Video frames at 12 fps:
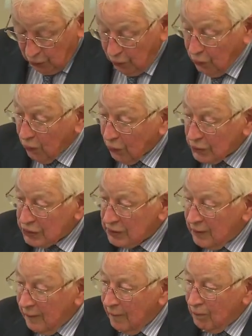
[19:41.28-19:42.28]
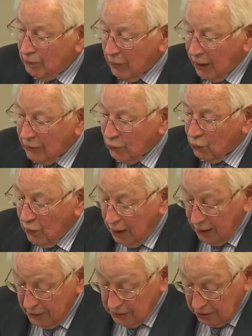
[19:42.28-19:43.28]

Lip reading: that the problems caused